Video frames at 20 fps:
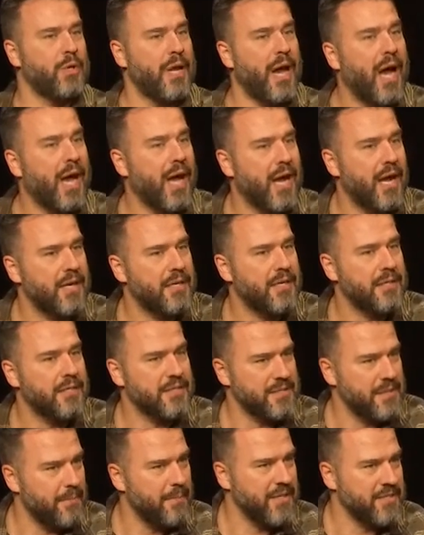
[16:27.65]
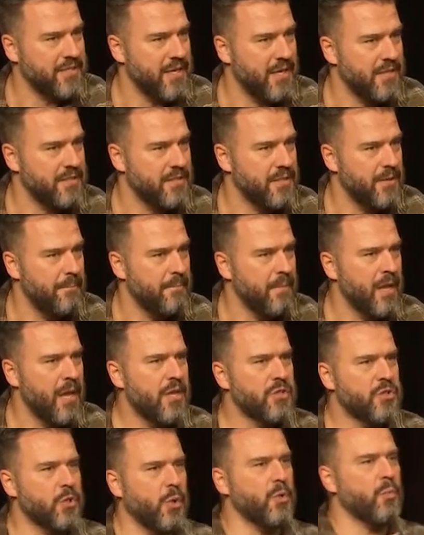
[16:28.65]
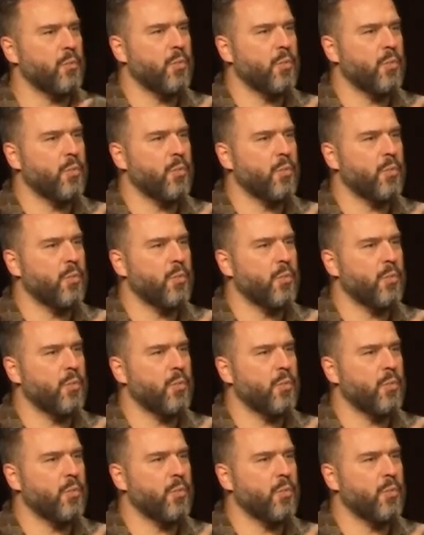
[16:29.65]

God. Does that make sense? So it